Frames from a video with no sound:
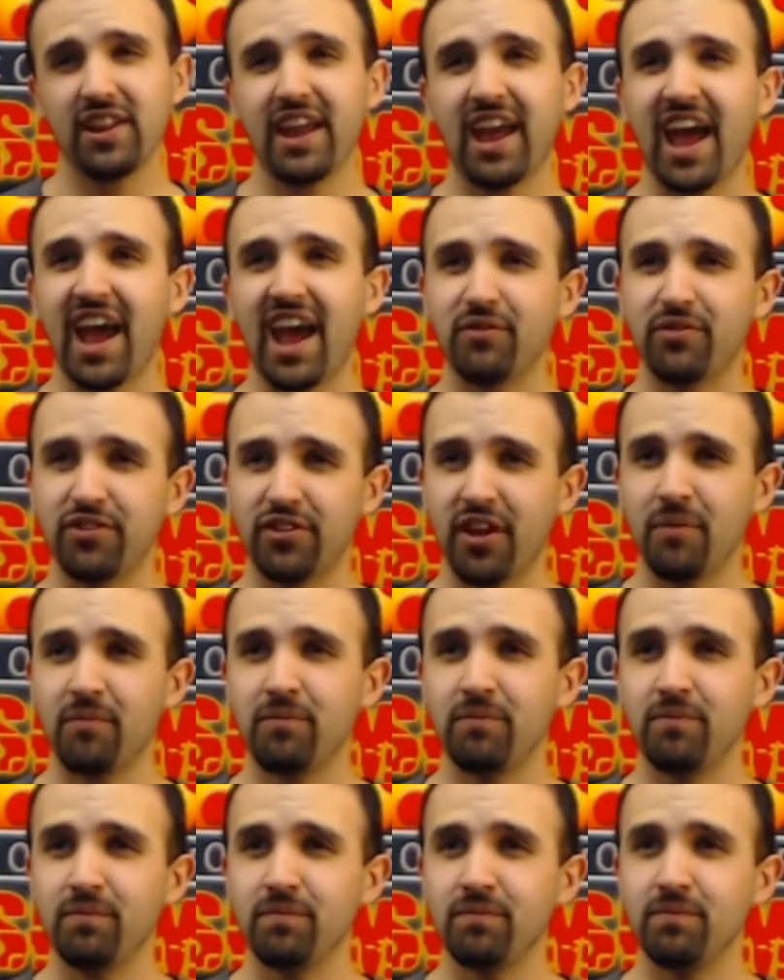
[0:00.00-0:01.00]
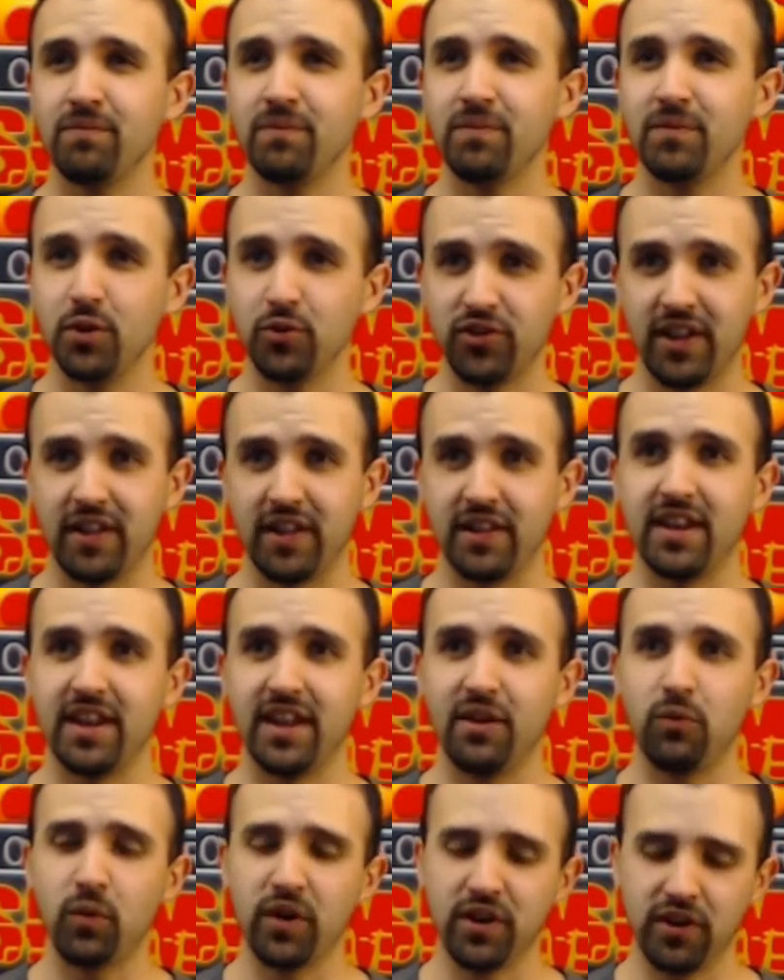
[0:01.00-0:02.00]
have some utility
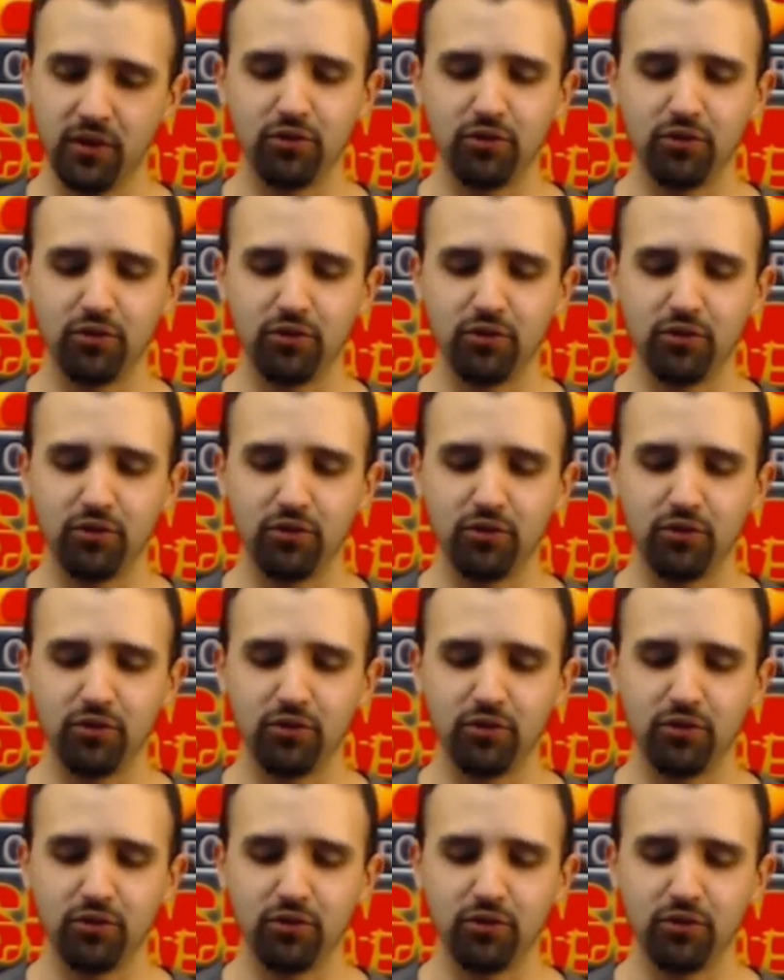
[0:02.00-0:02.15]
when used with